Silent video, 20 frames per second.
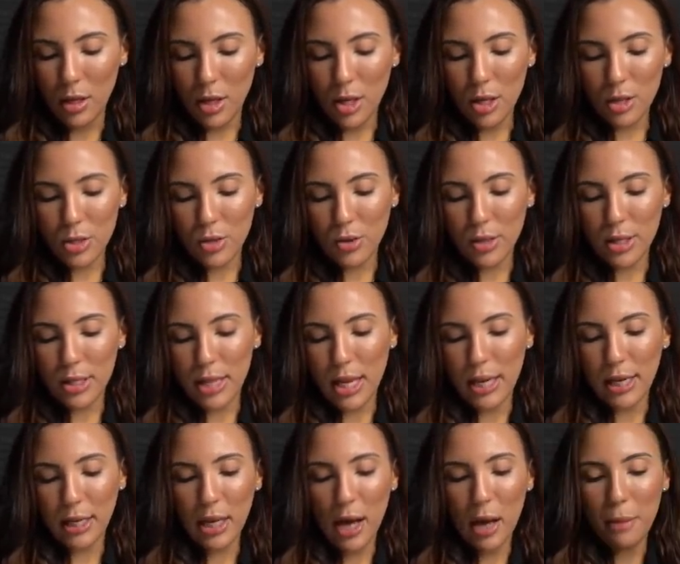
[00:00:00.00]
So the
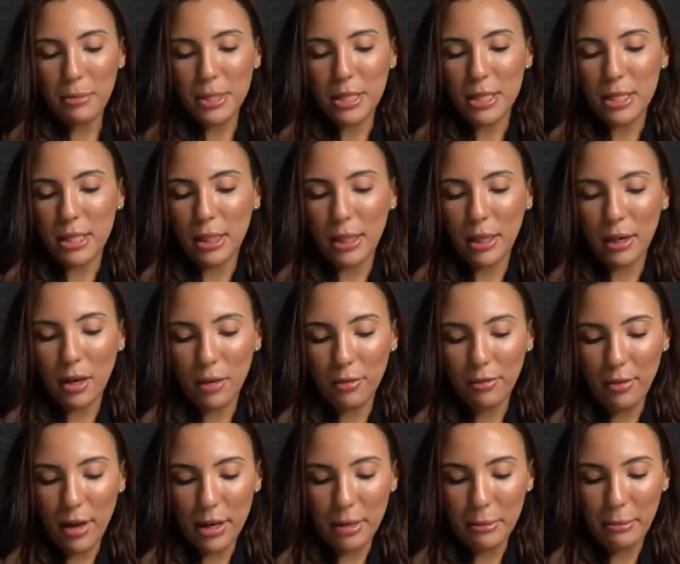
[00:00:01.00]
Ten of Cups is
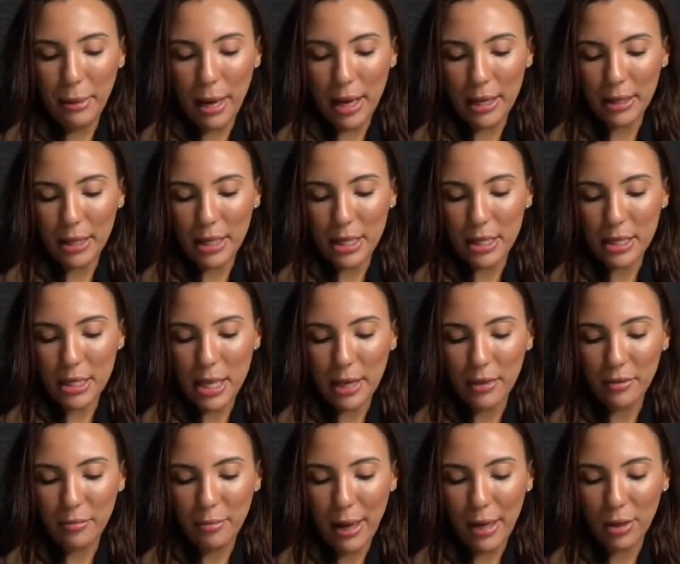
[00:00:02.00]
clarified by the
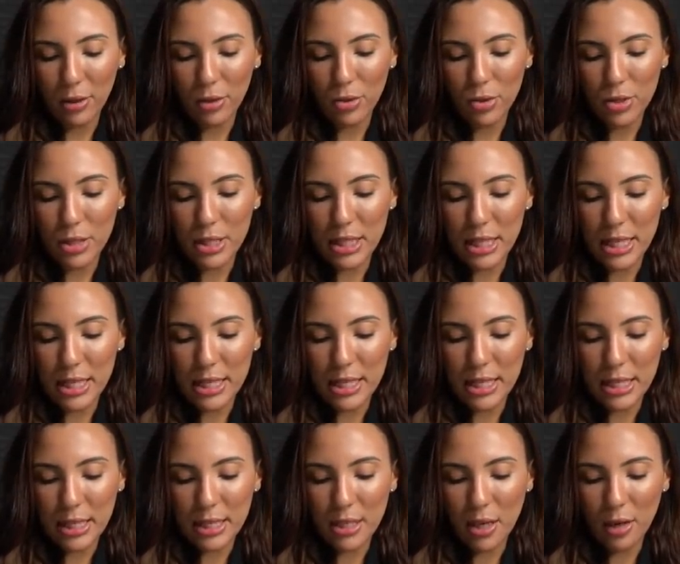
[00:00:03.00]
Ten of Pentacles, the
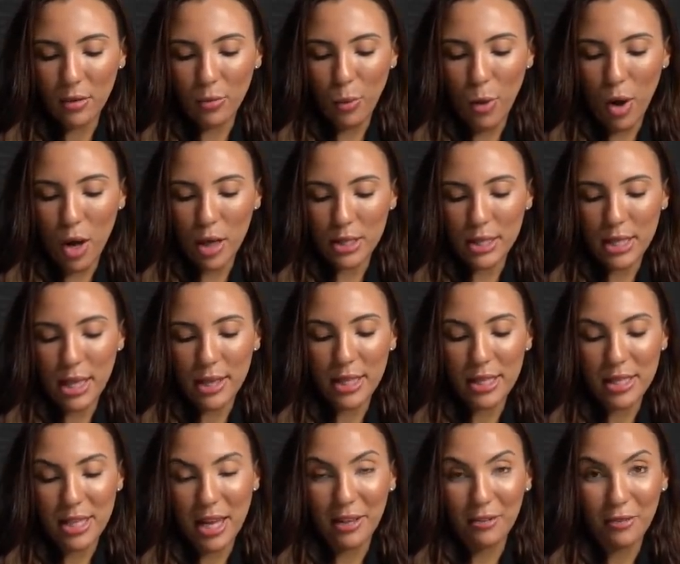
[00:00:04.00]
Six of Wands, and
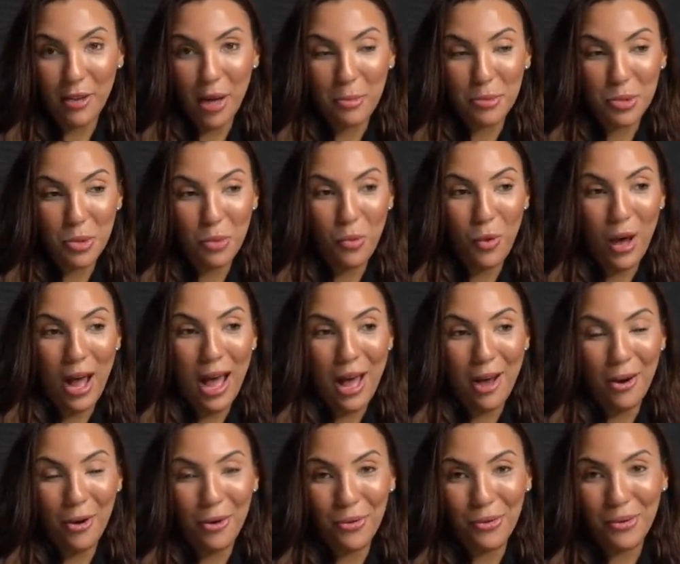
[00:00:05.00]
the Ten of Cups.
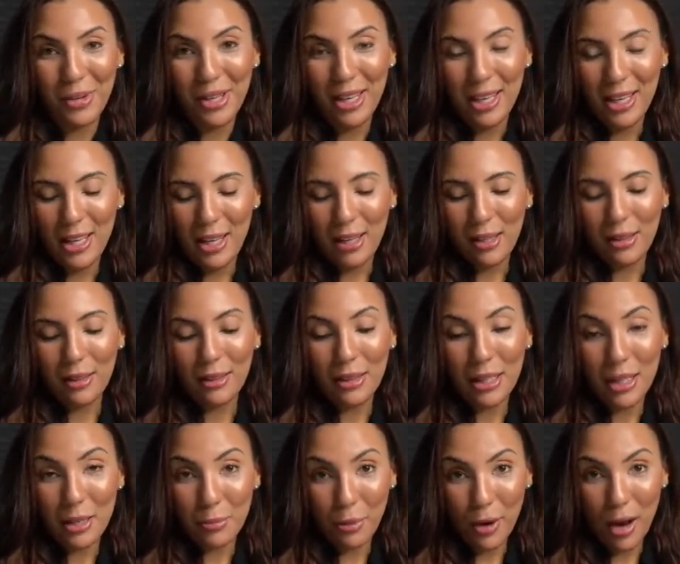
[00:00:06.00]
Wow,
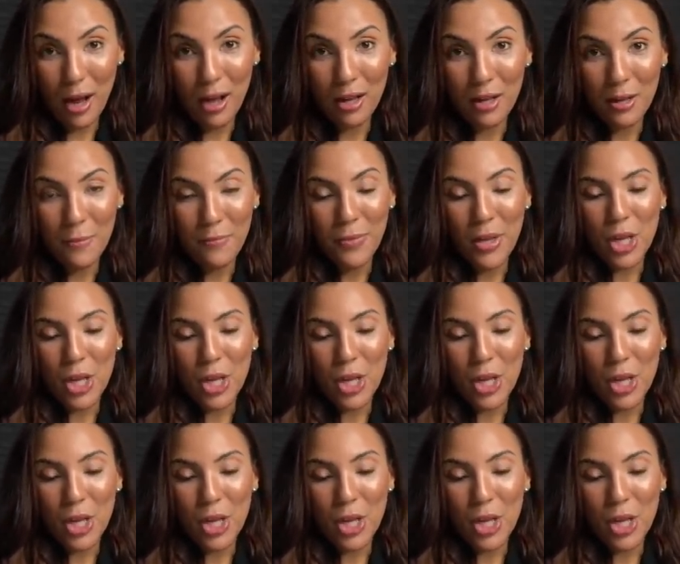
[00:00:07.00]
Libra.